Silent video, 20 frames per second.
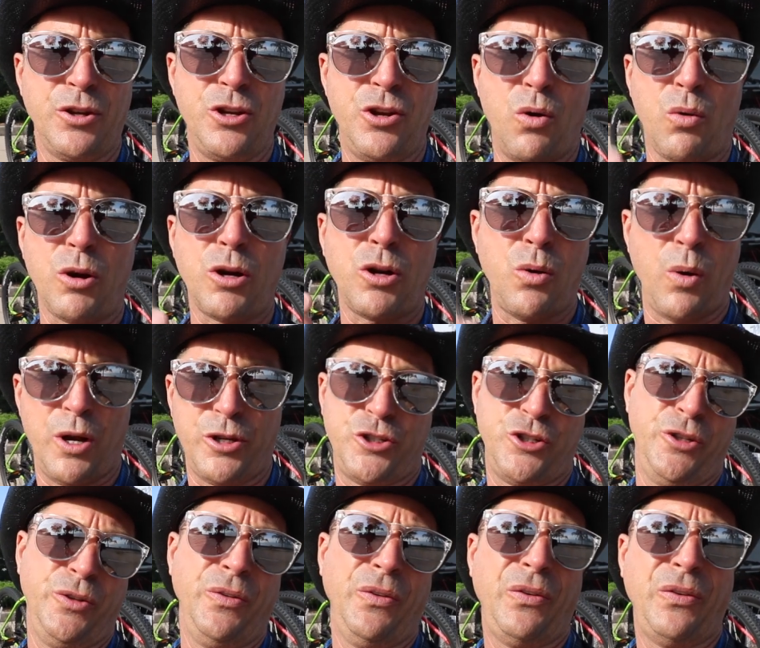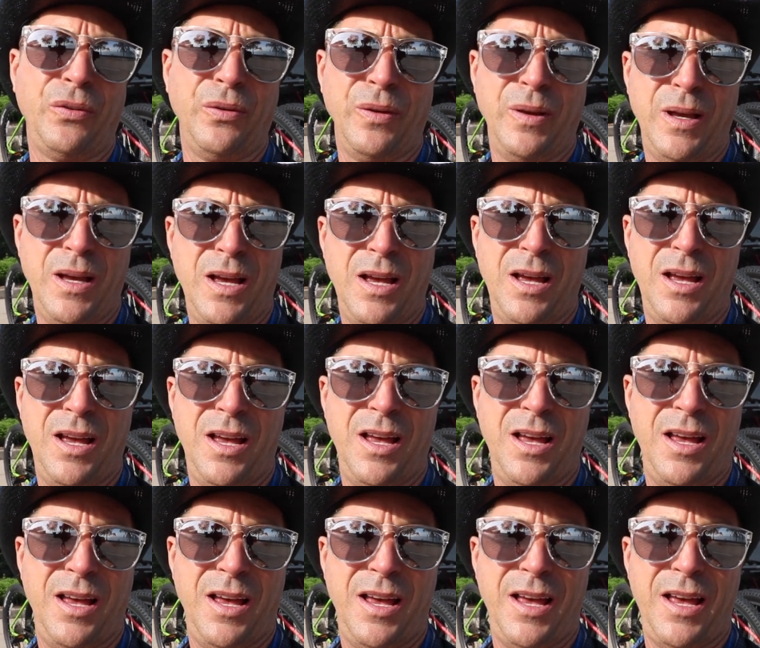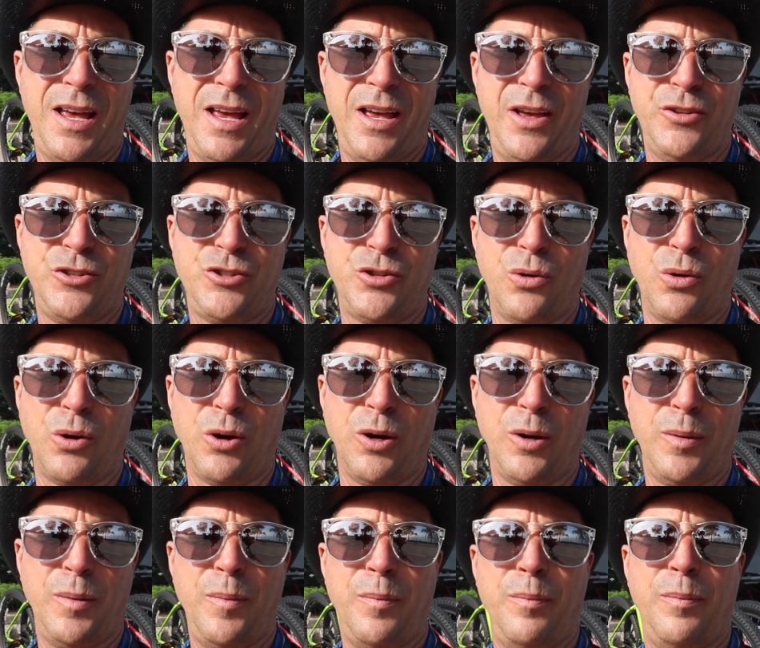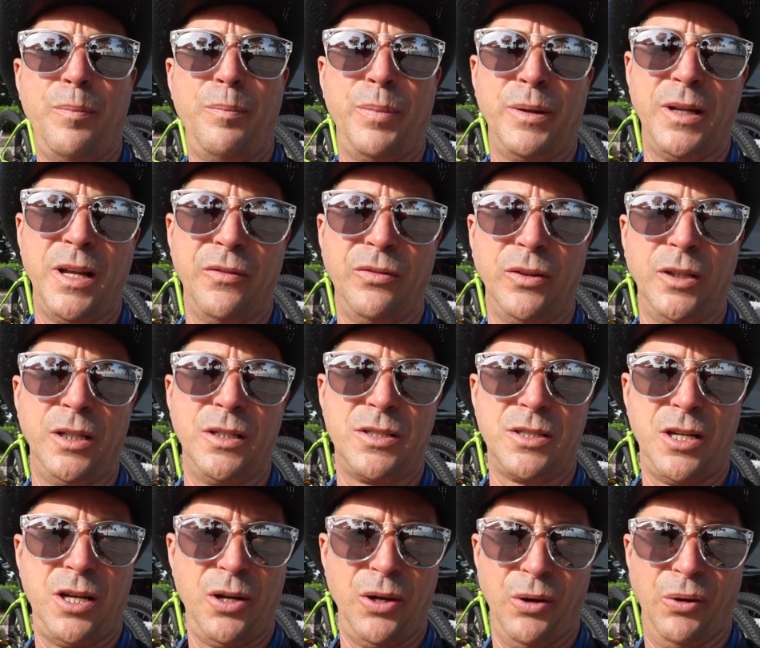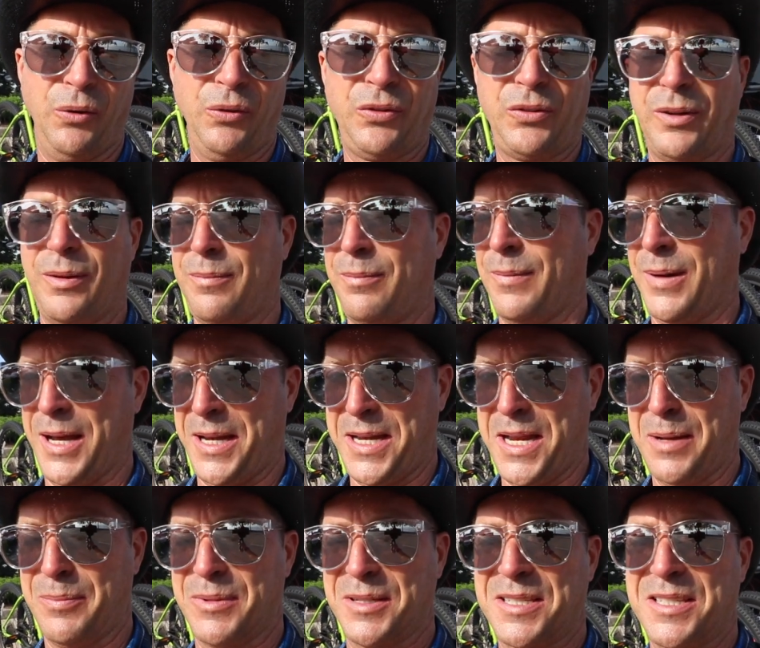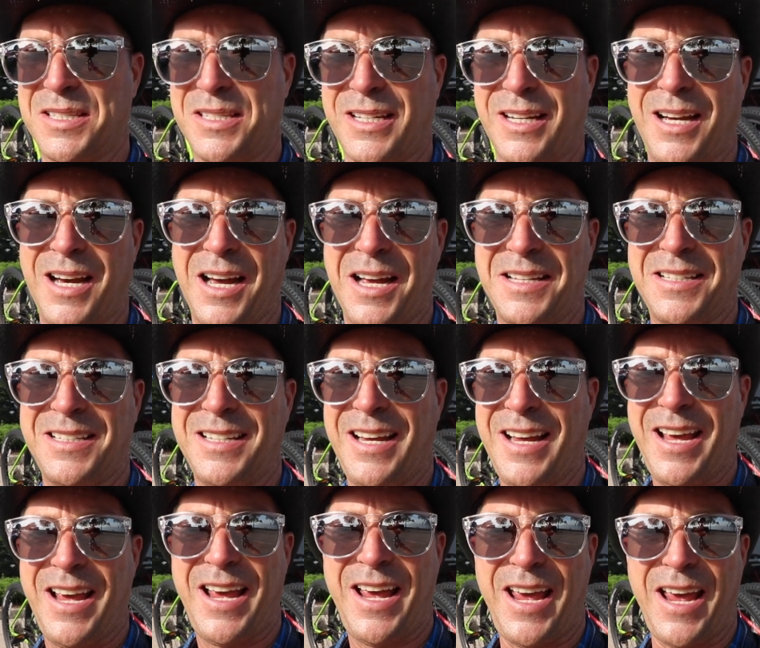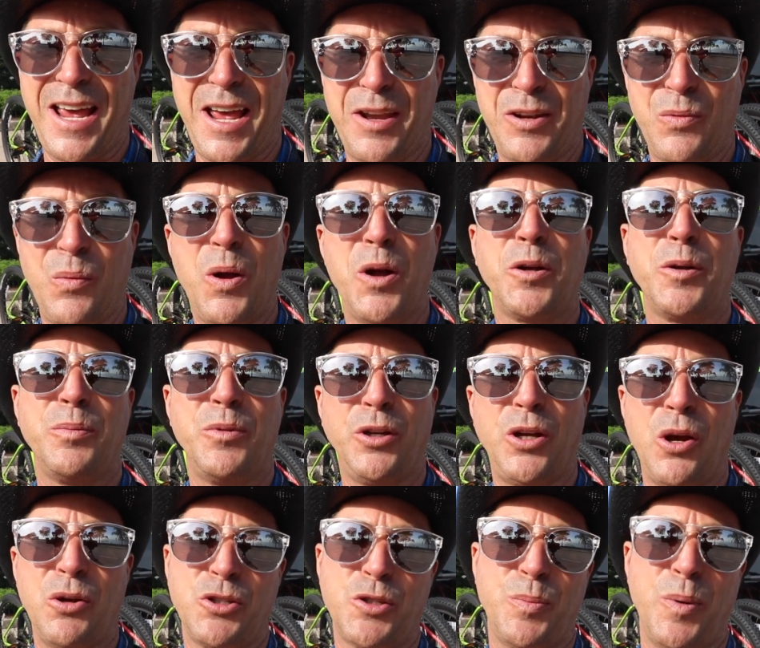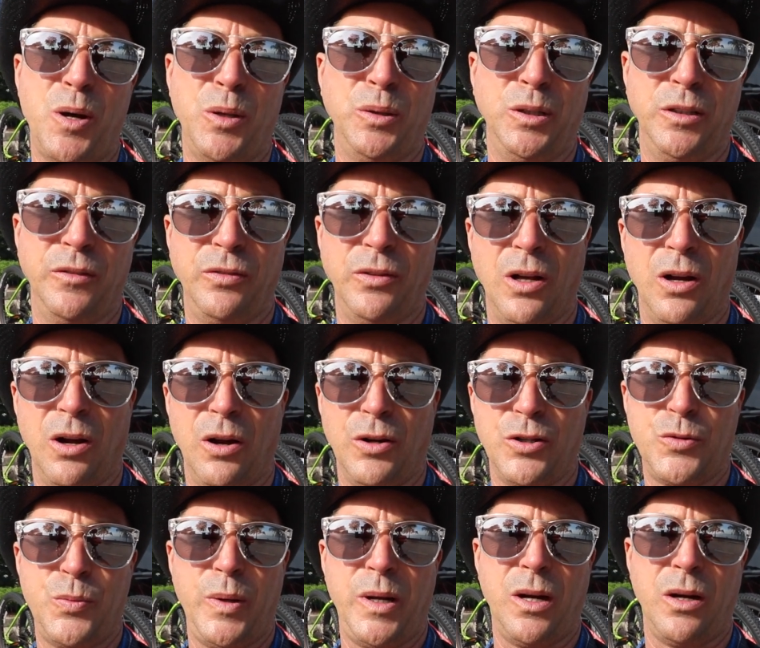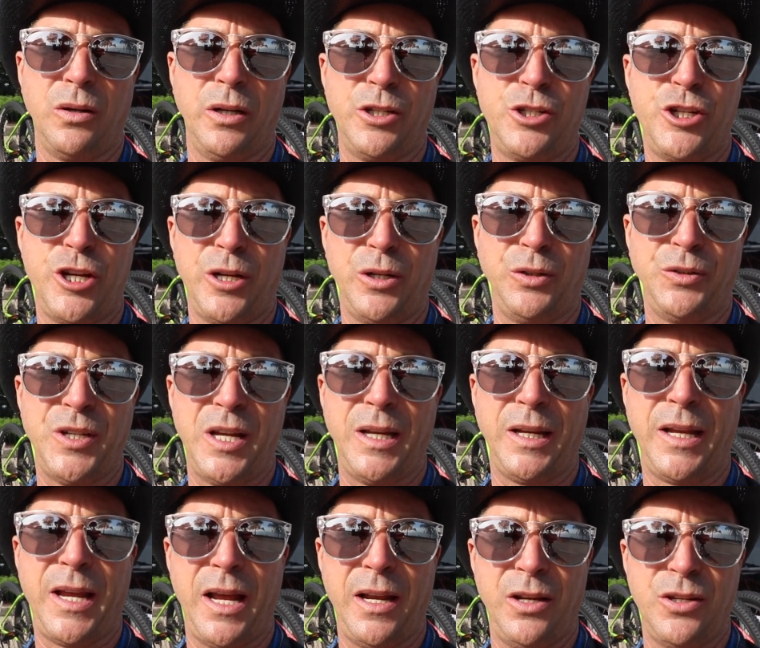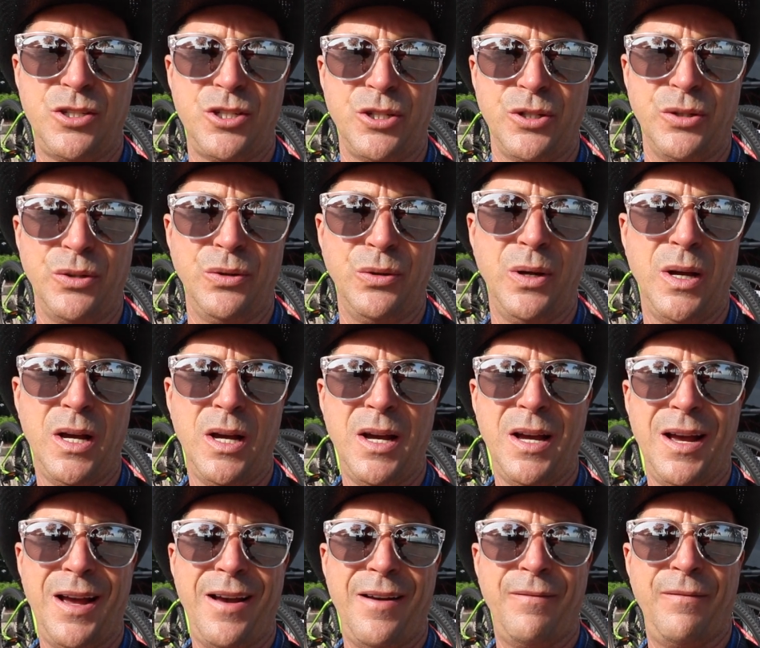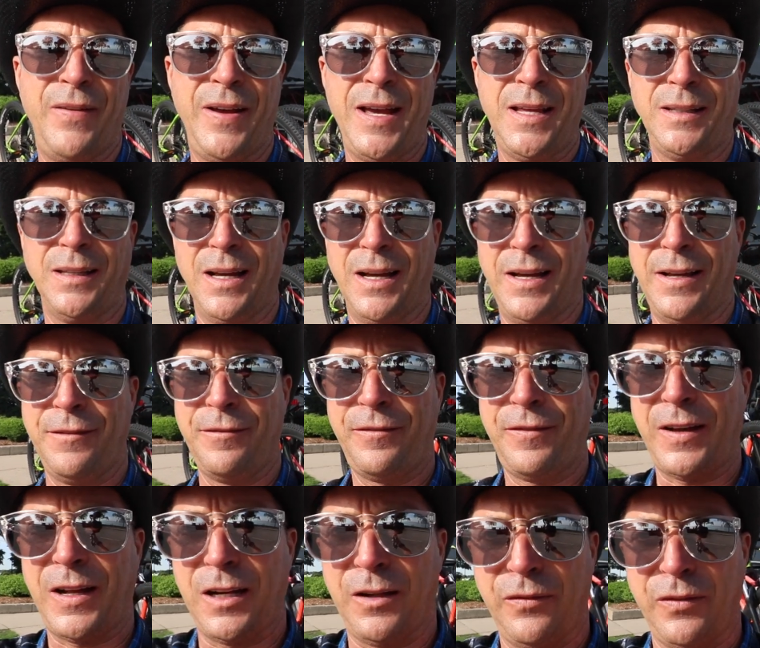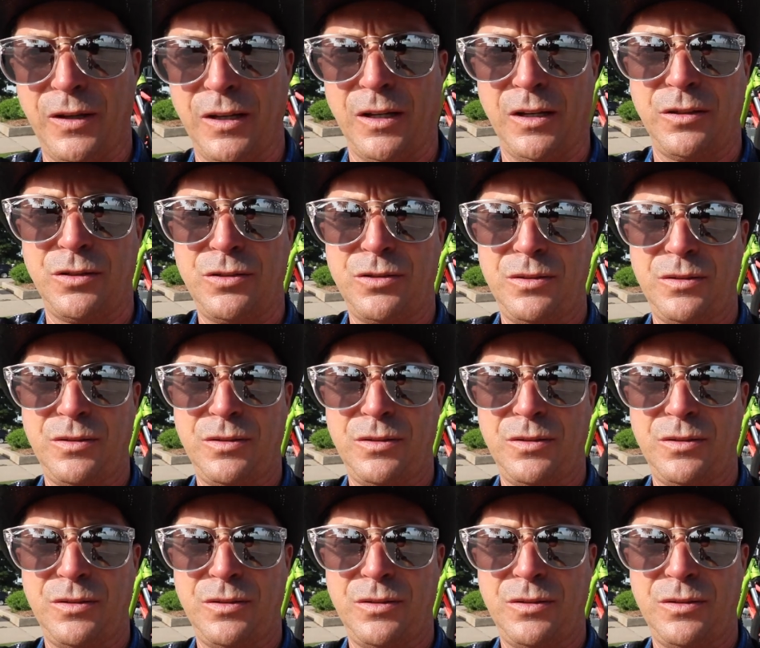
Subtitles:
your questions. As your benevolent host, my name is Scott, and welcome to Go Small, Live Large. We are a channel dedicated to van life out of a